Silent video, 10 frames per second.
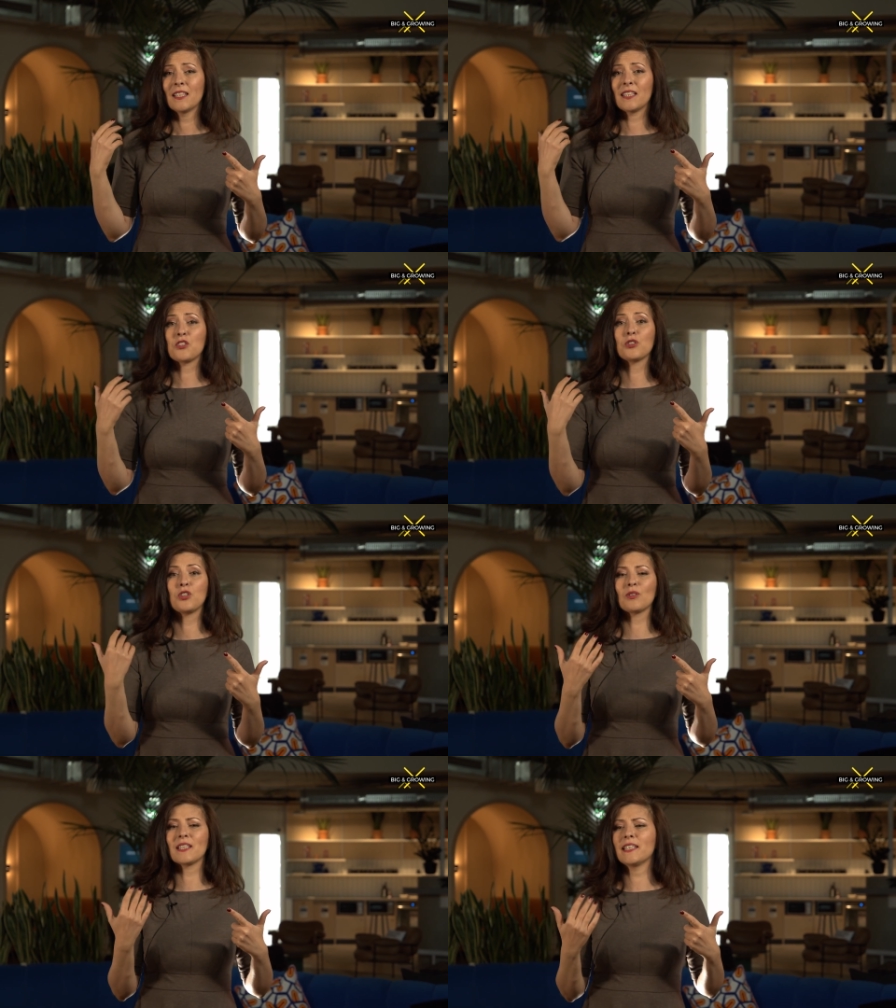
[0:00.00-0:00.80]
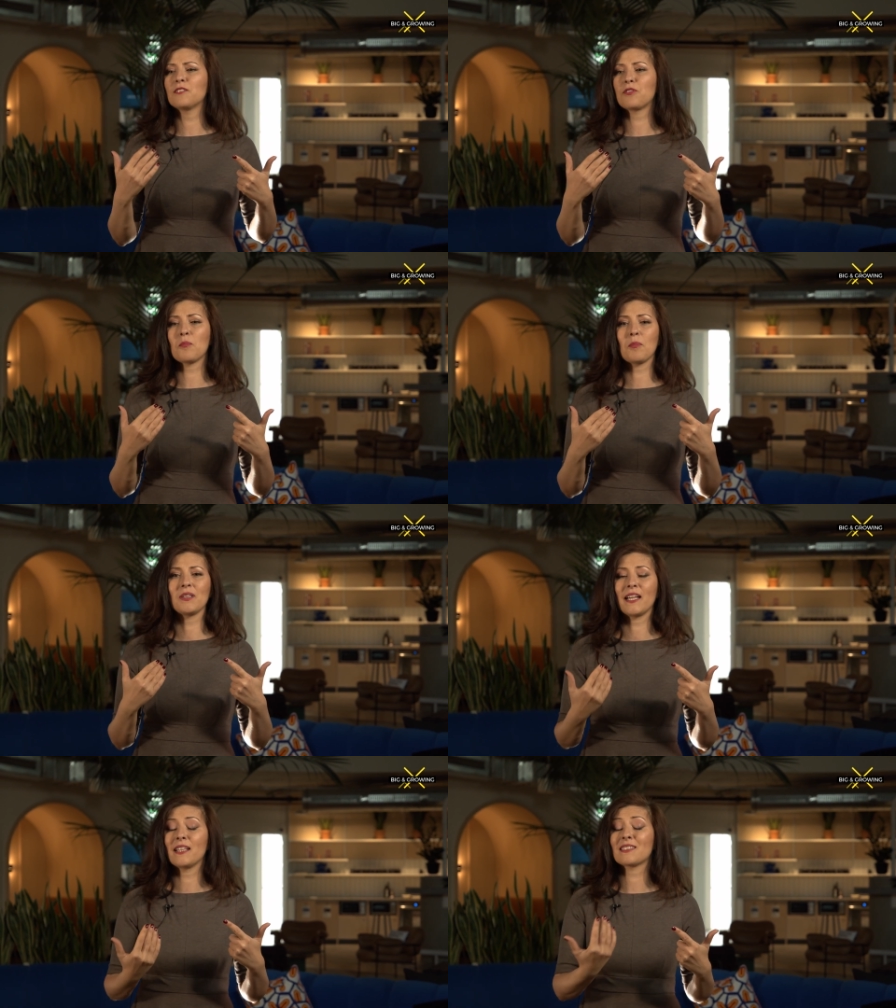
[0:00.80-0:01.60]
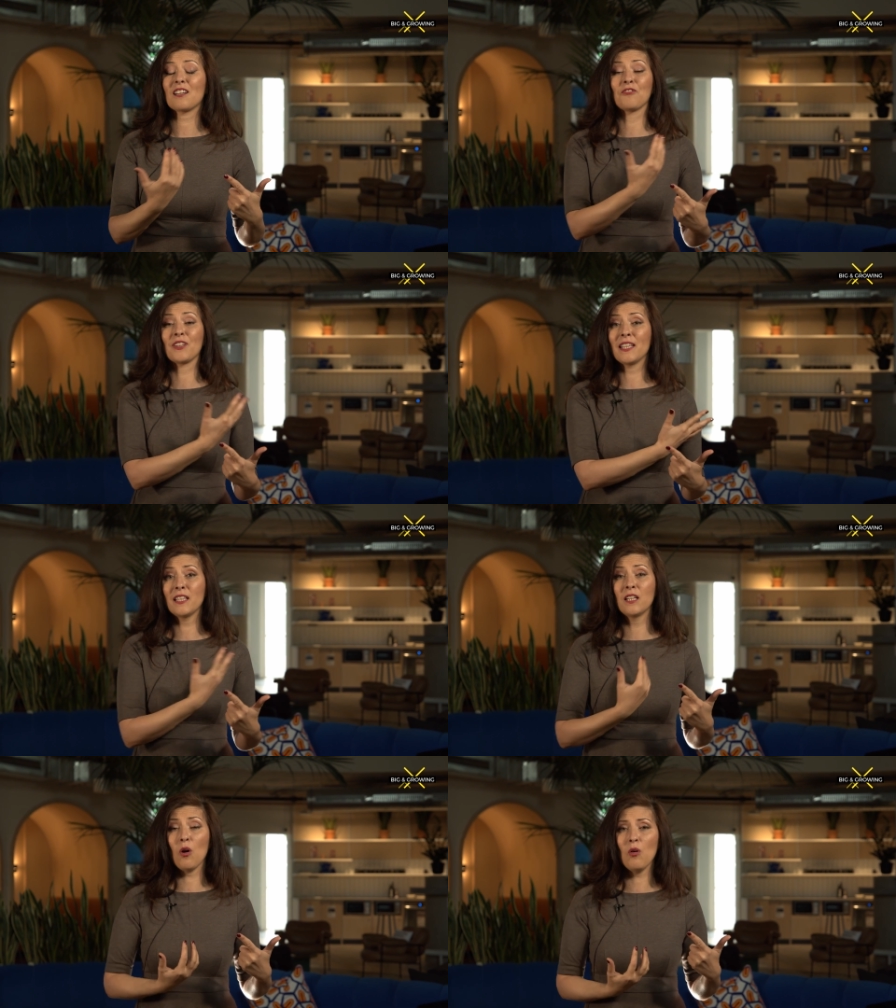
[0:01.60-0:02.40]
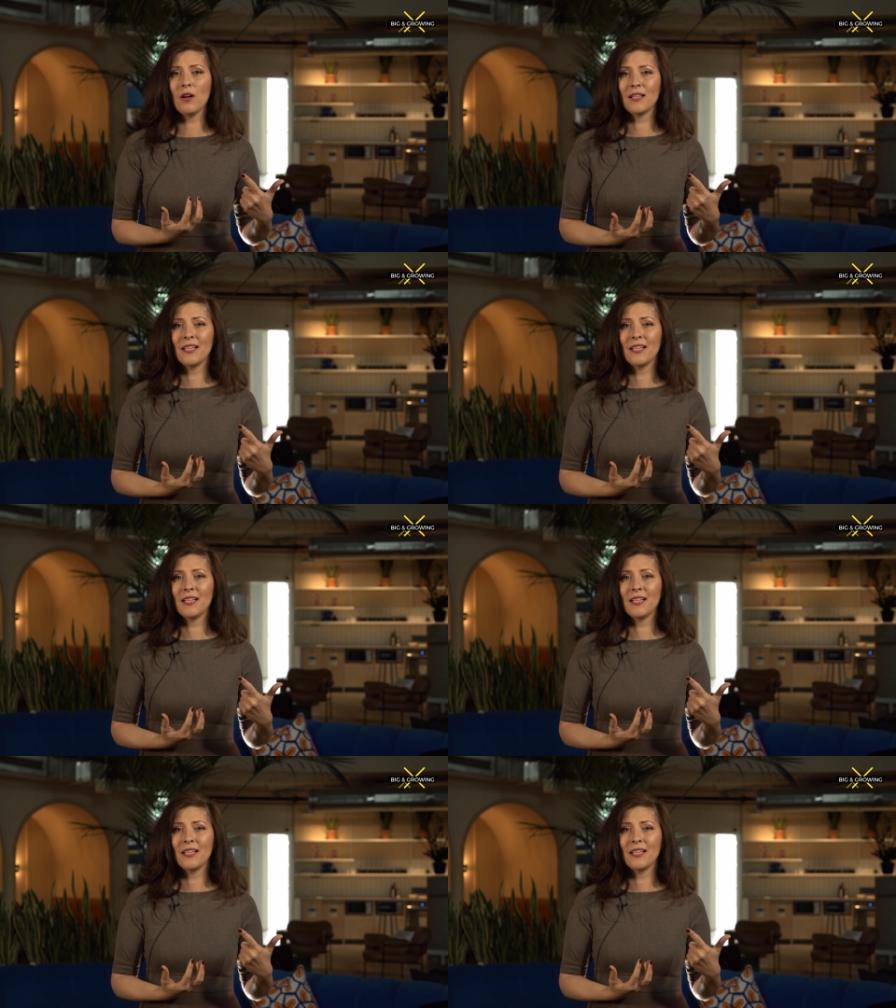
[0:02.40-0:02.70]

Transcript: that you don't lead from a place of ego,